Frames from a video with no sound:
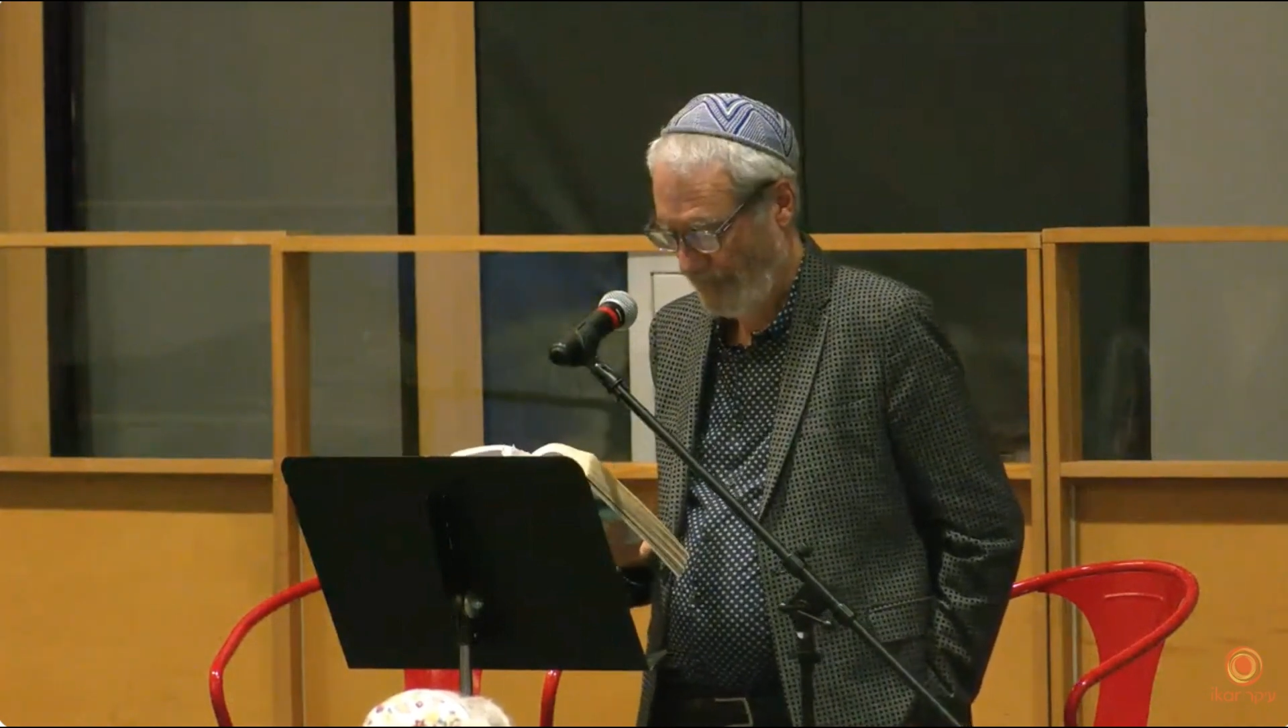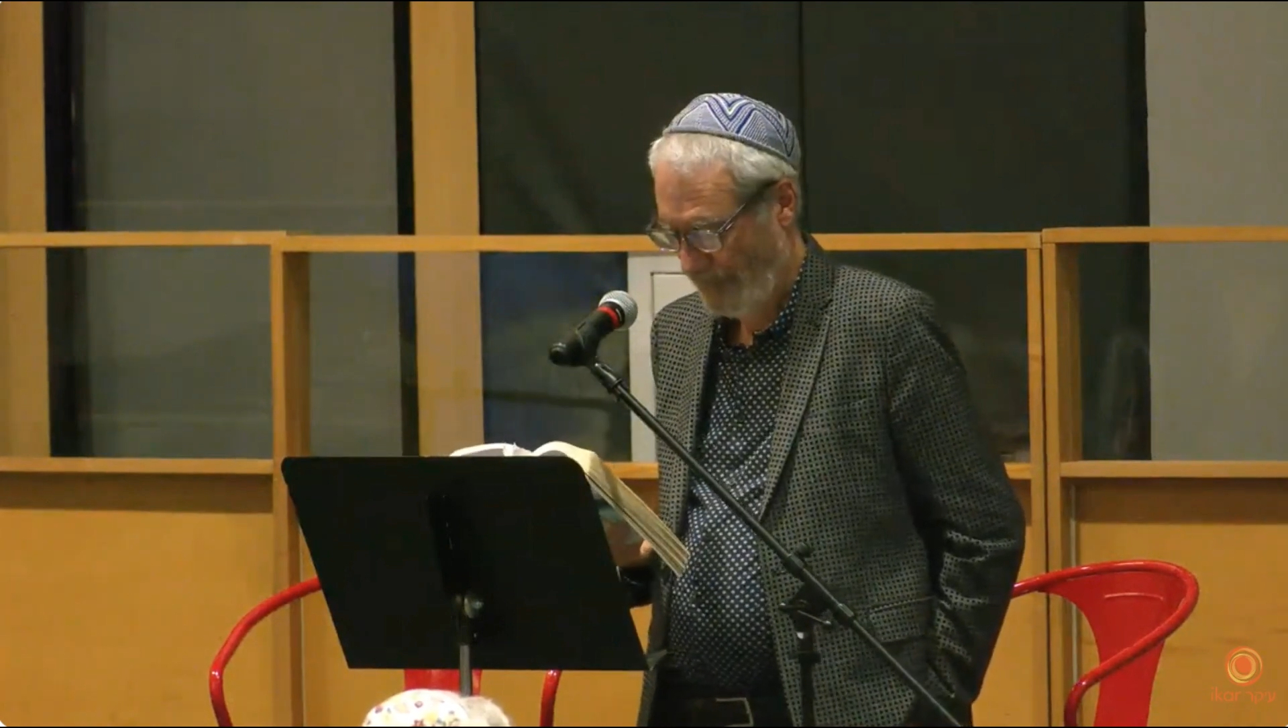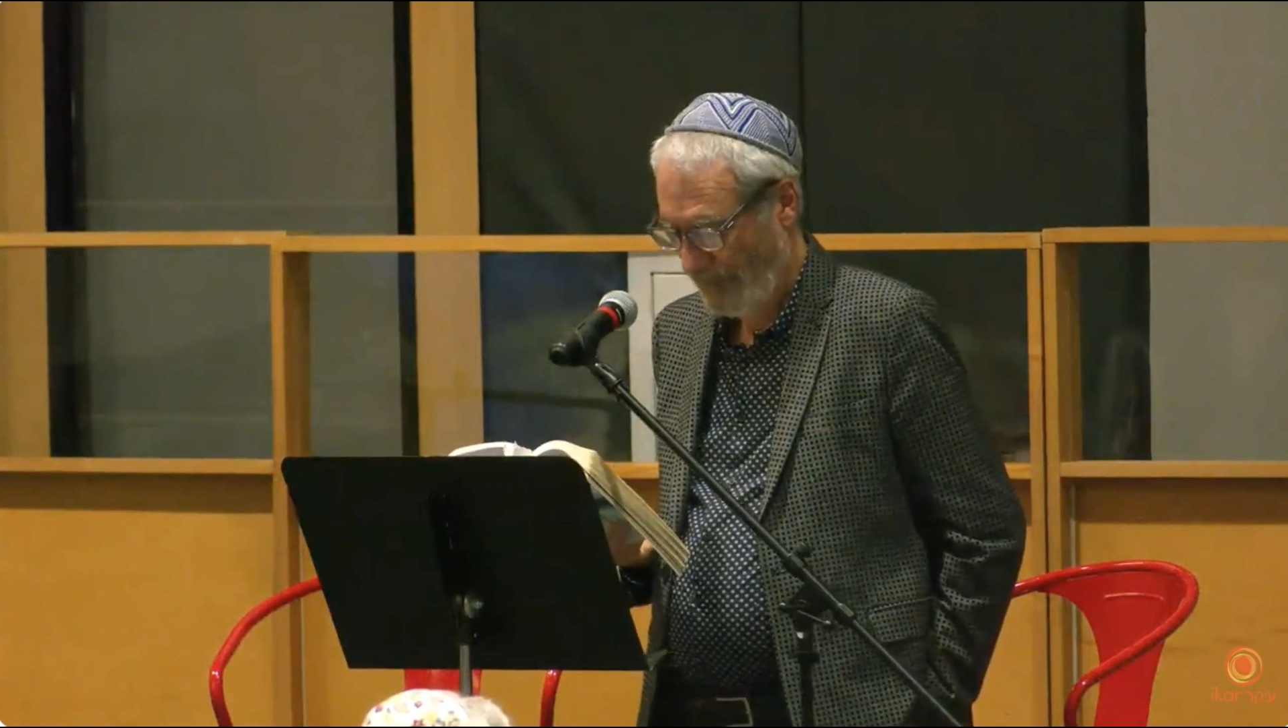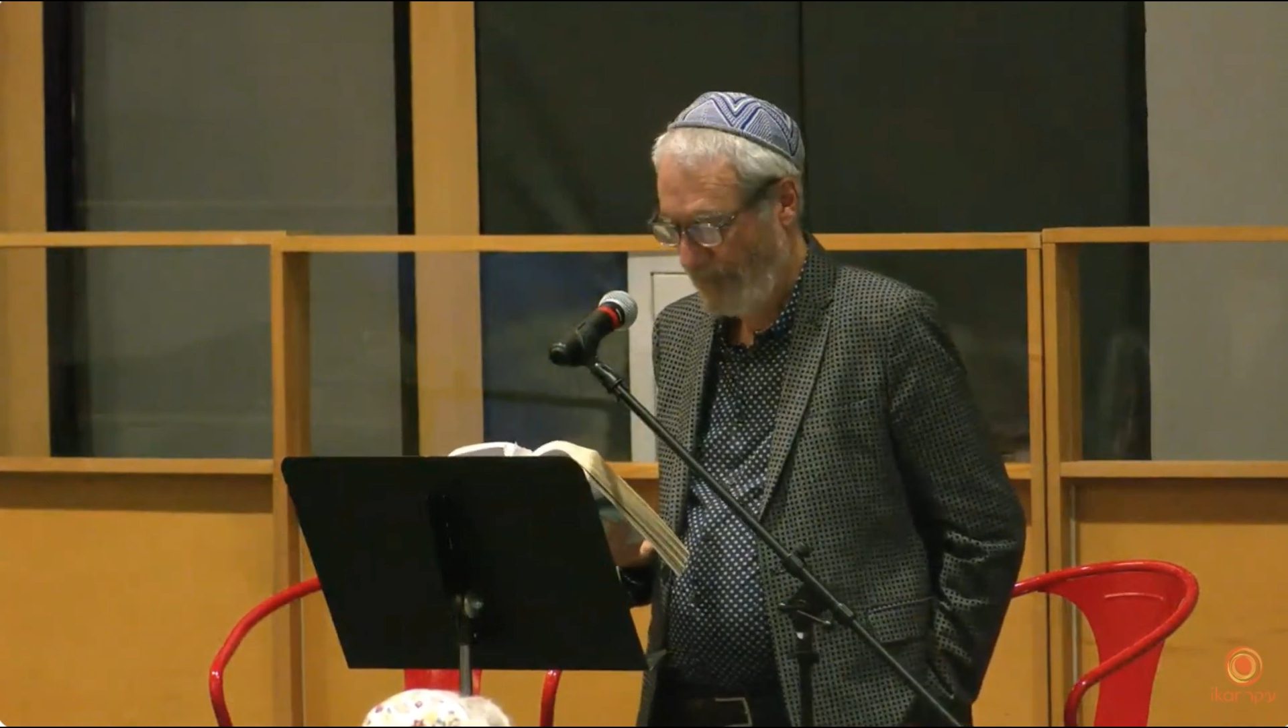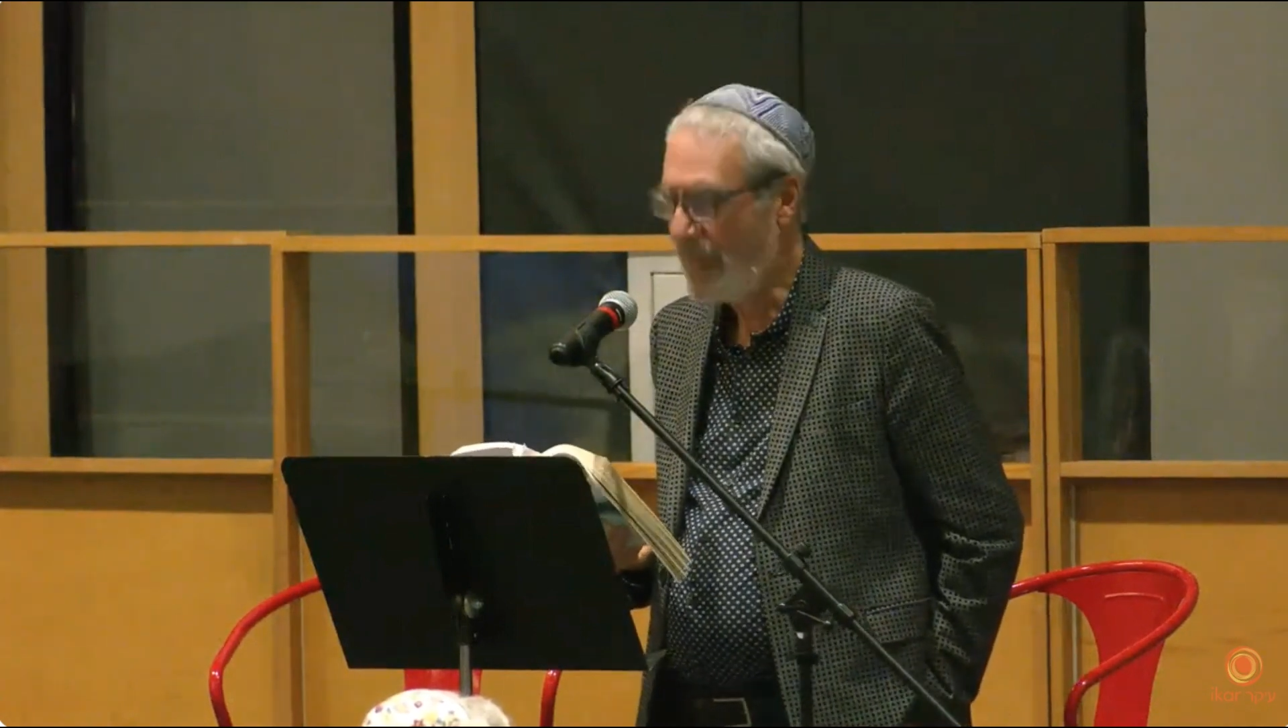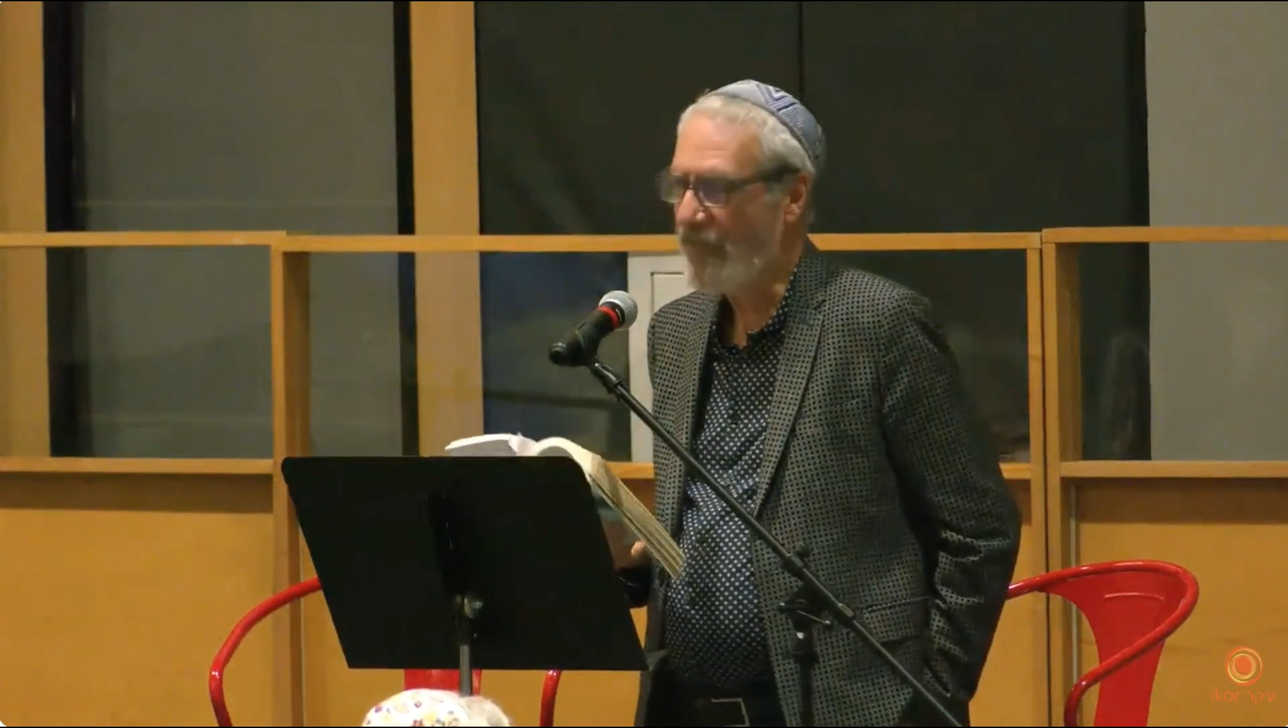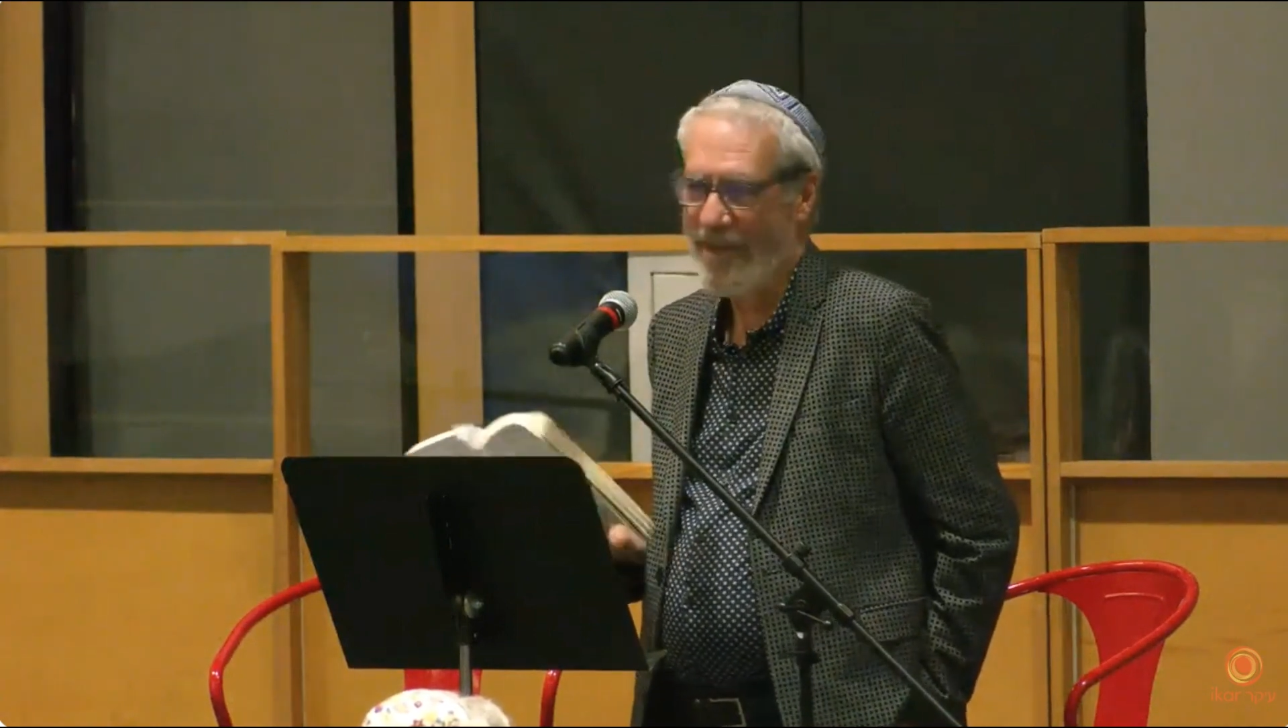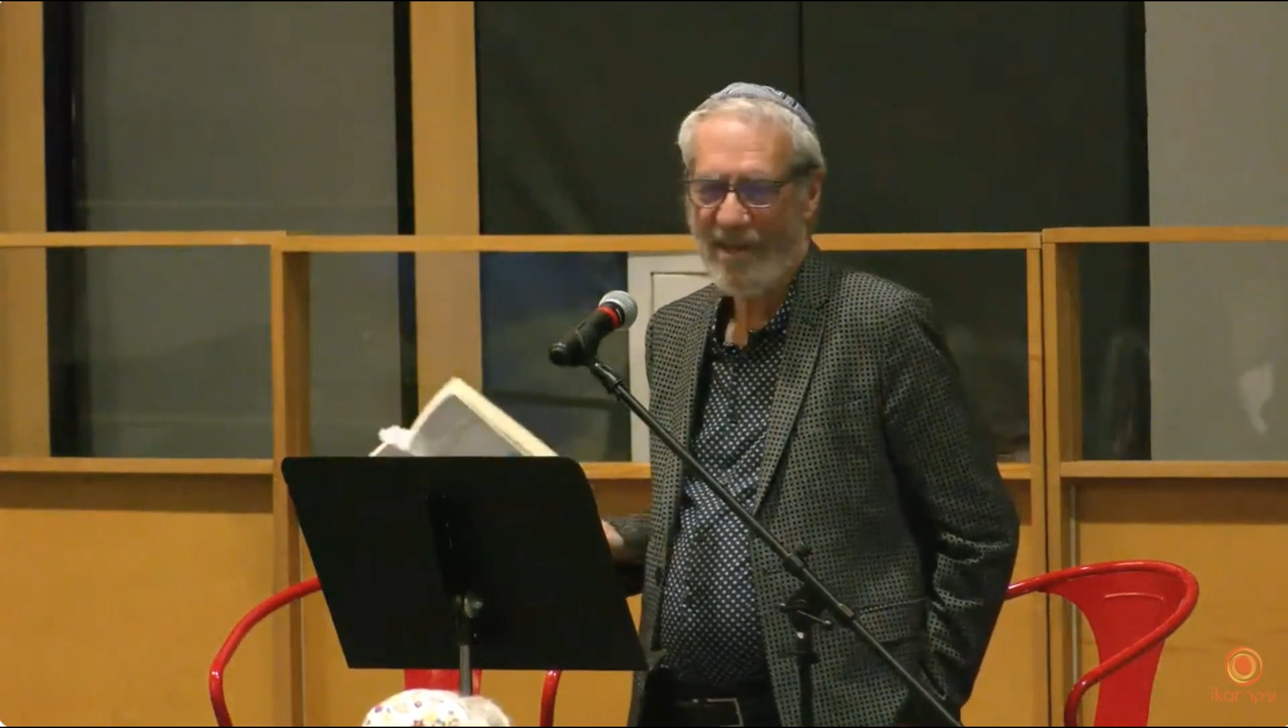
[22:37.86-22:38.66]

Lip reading: Actually, how